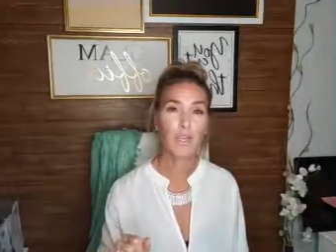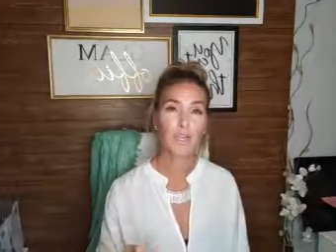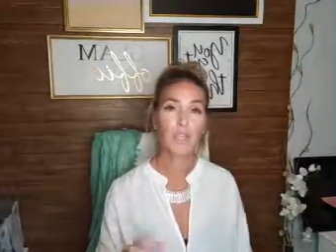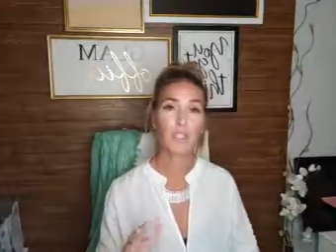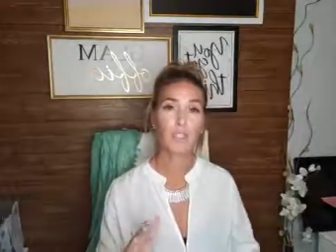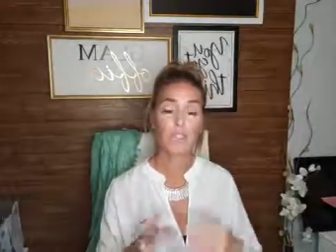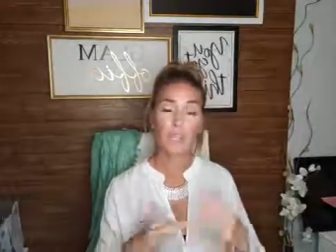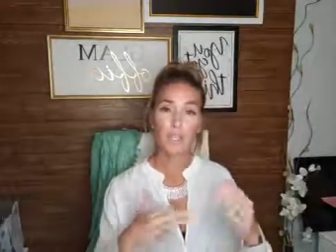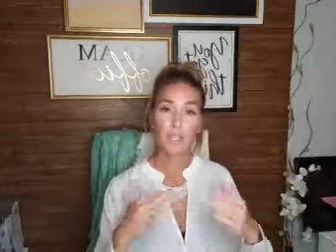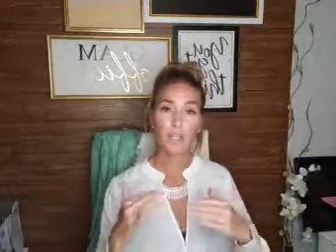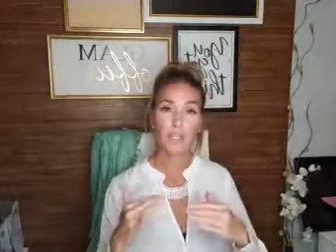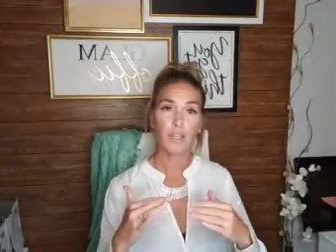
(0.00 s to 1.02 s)
Because
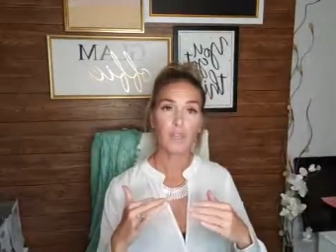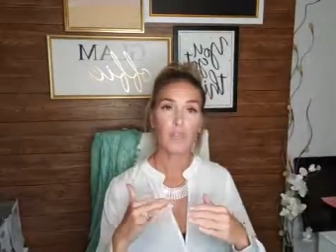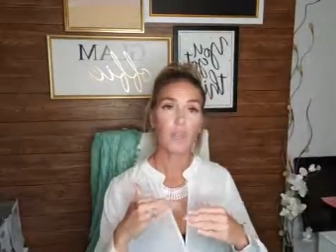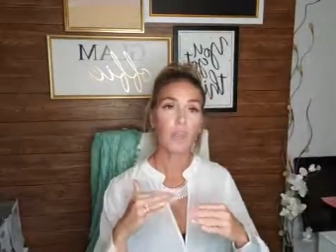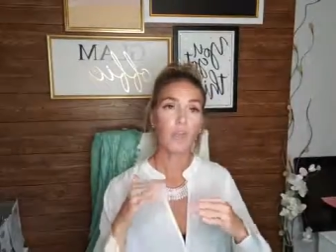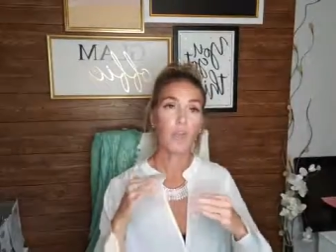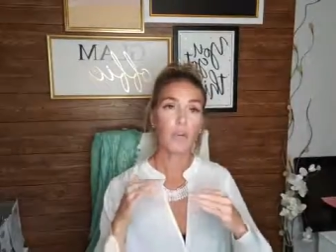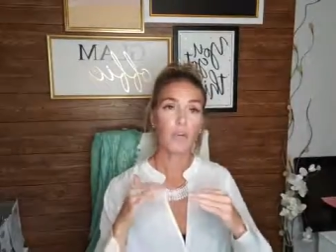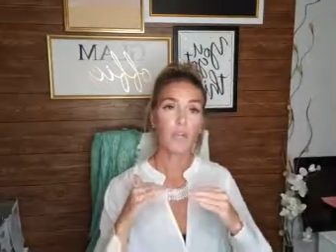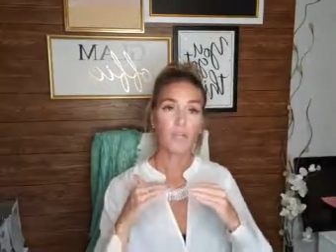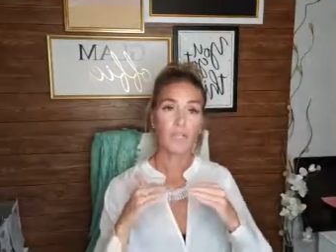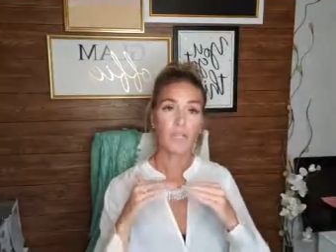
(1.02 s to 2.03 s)
think, if people
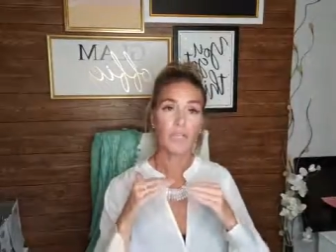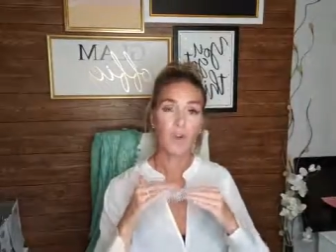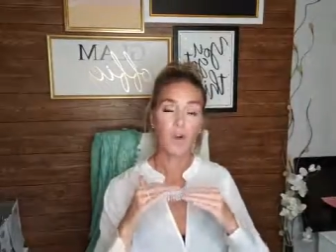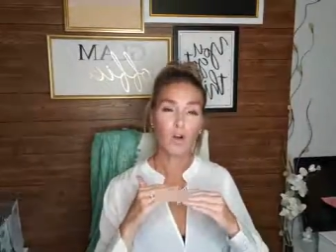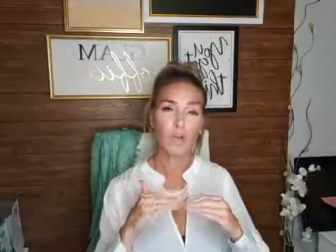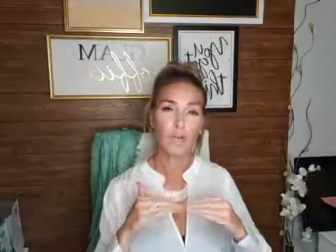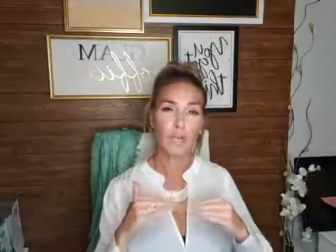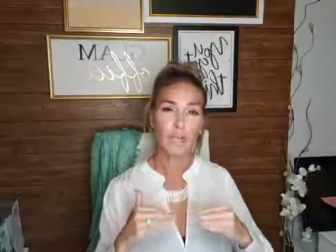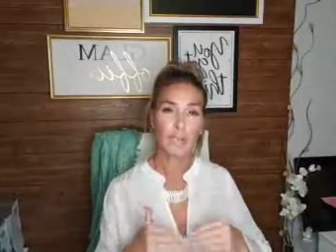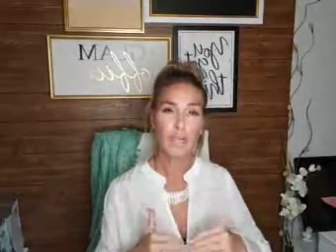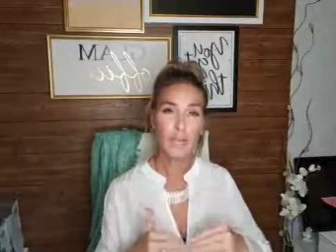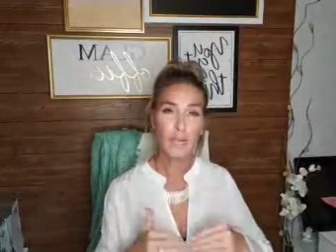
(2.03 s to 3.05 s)
aren't reading all the way
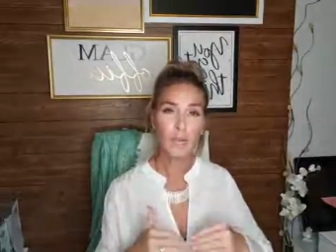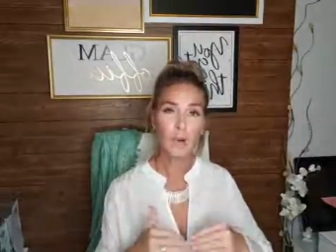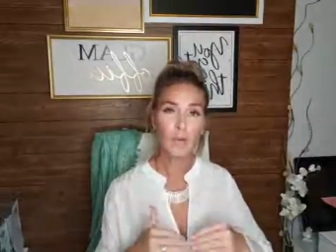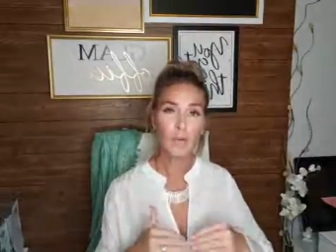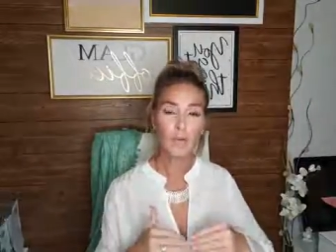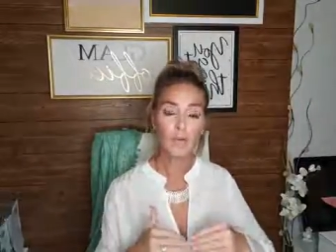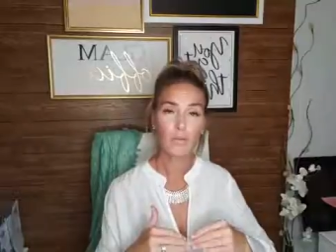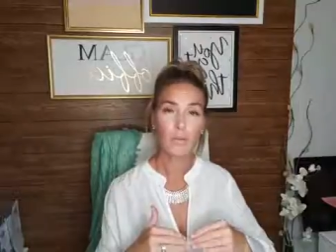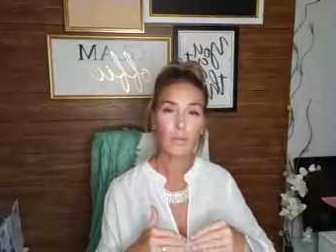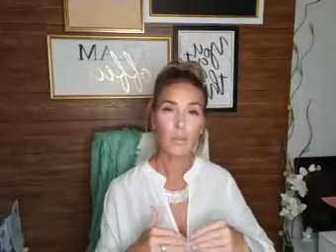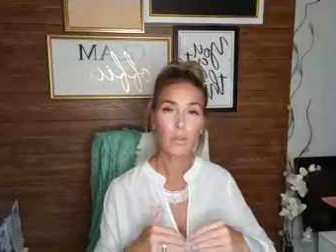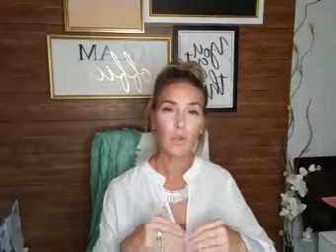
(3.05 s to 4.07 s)
down,
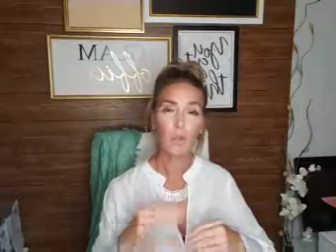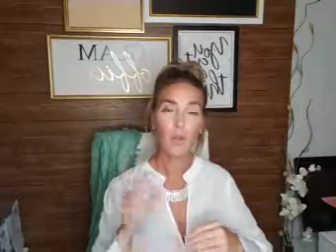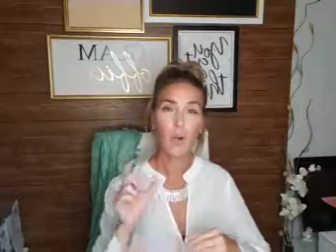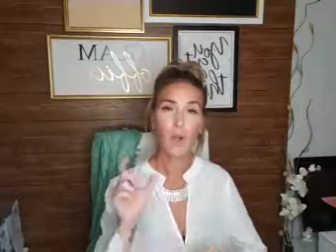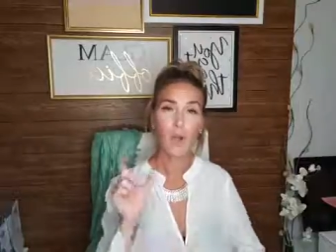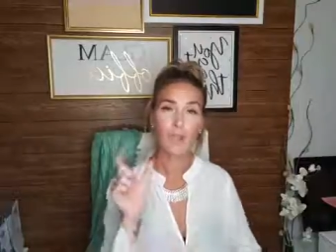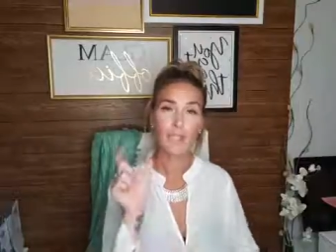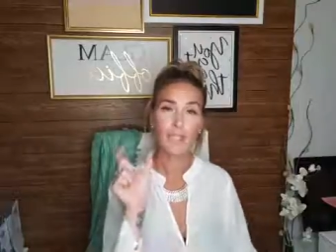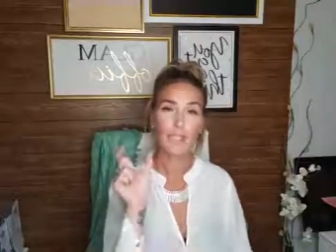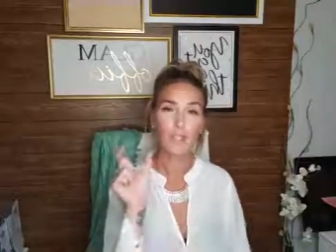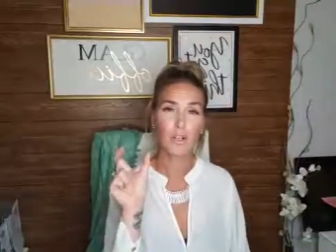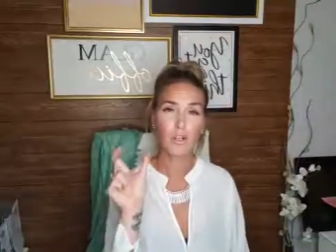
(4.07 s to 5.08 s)
right, they're probably
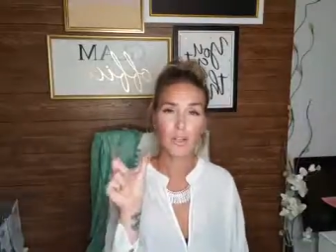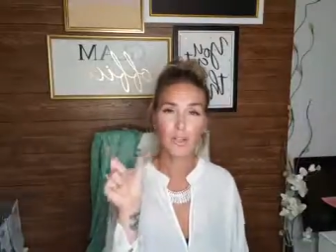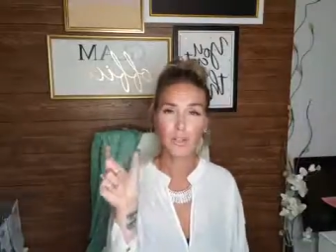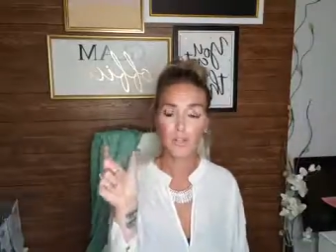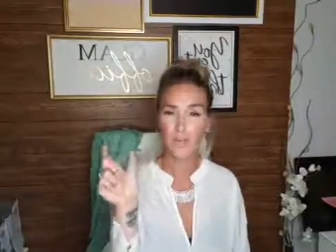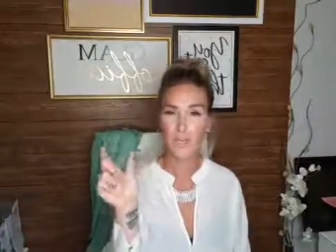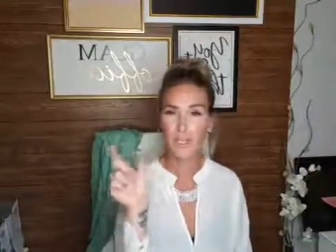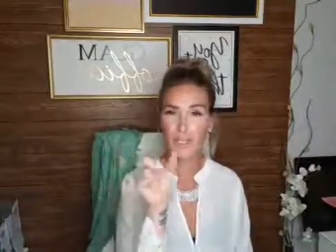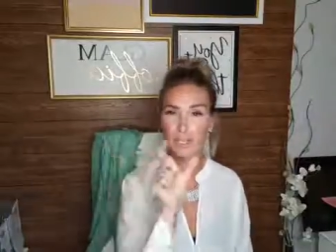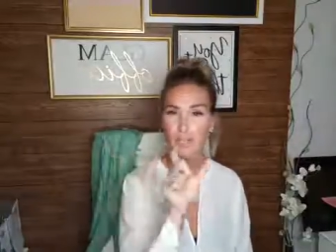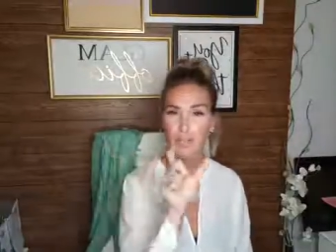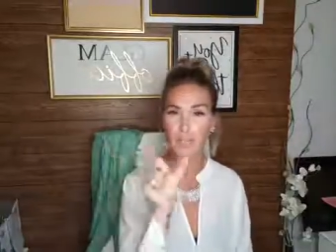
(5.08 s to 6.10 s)
starting at the
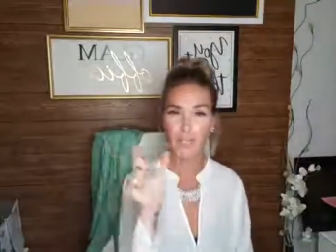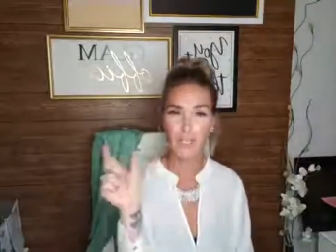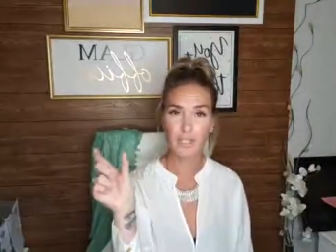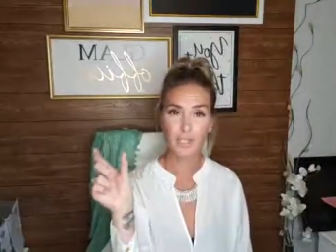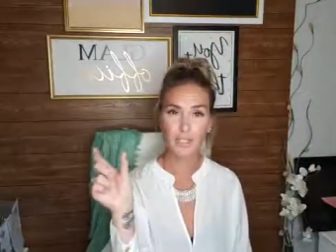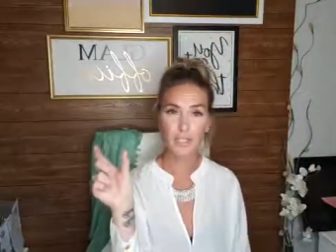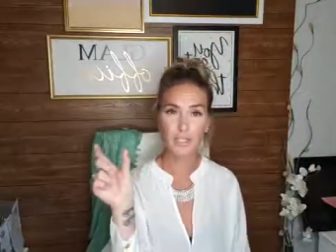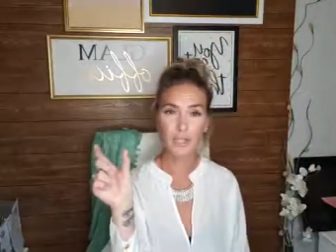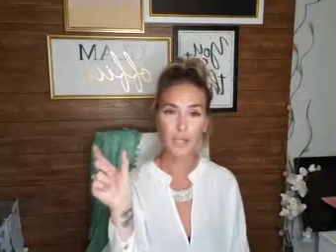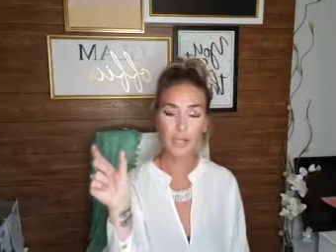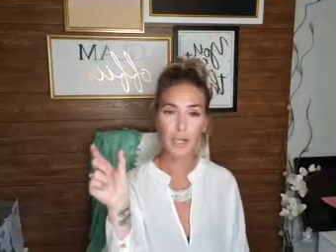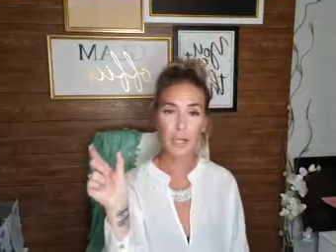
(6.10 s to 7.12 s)
beginning of the sentences,
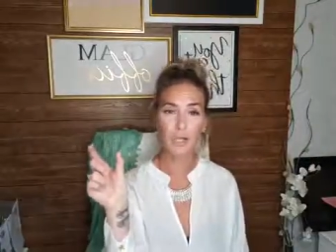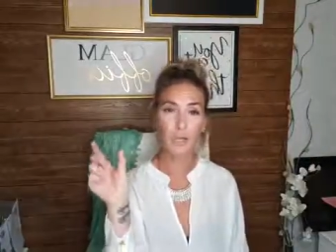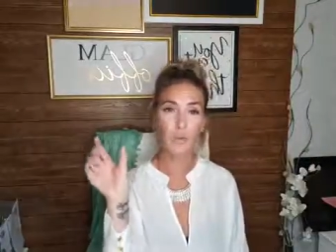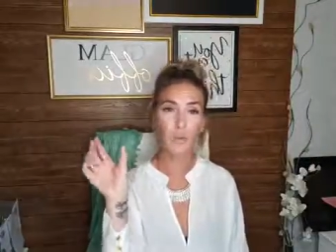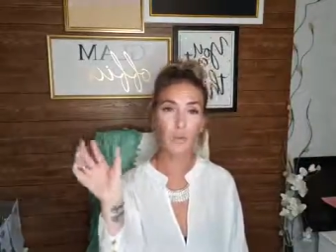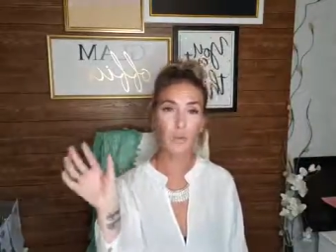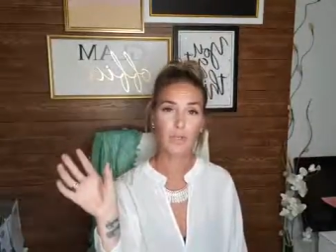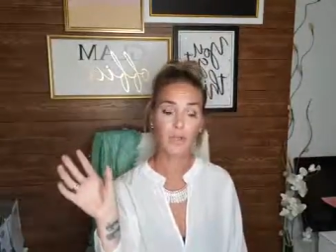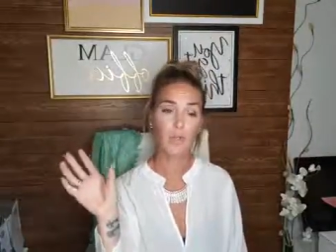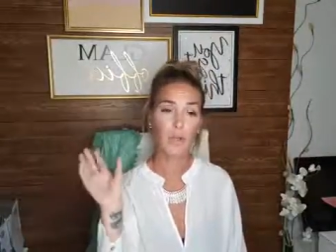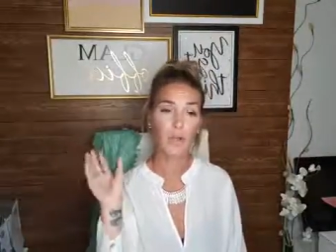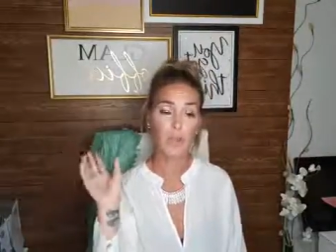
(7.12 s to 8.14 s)
right? So we
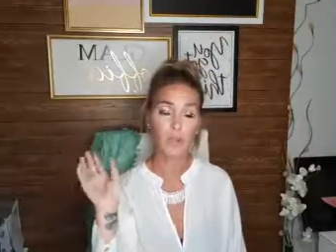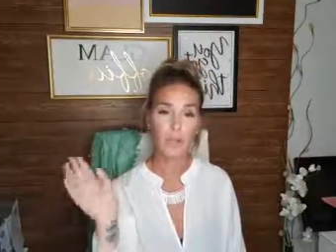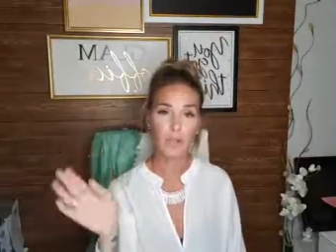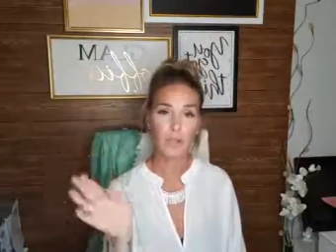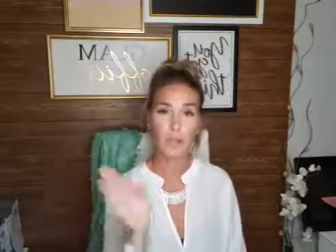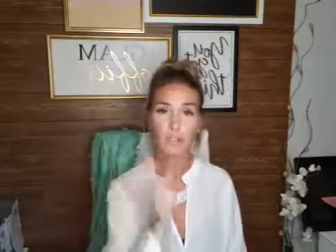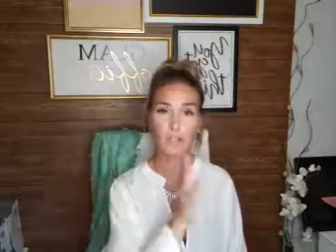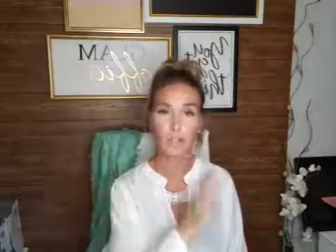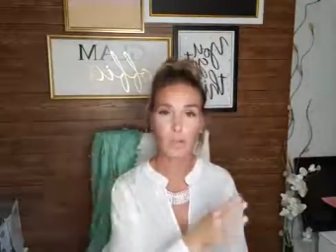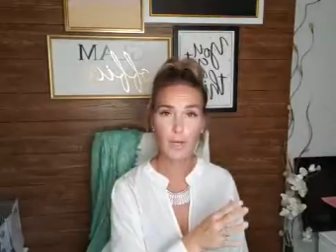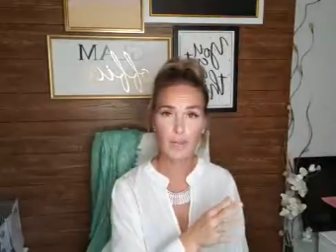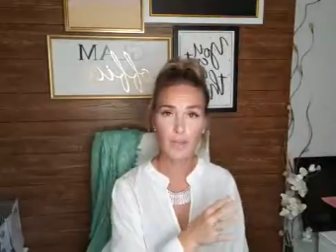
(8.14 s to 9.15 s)
read from left to
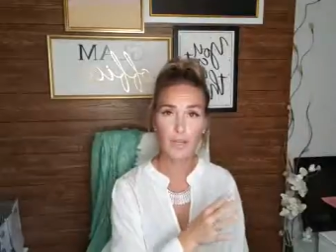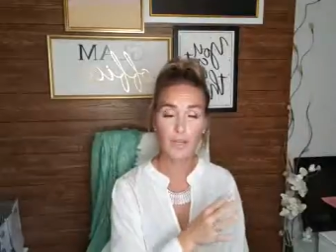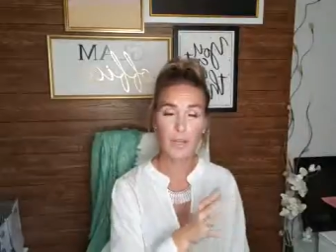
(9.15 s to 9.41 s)
right.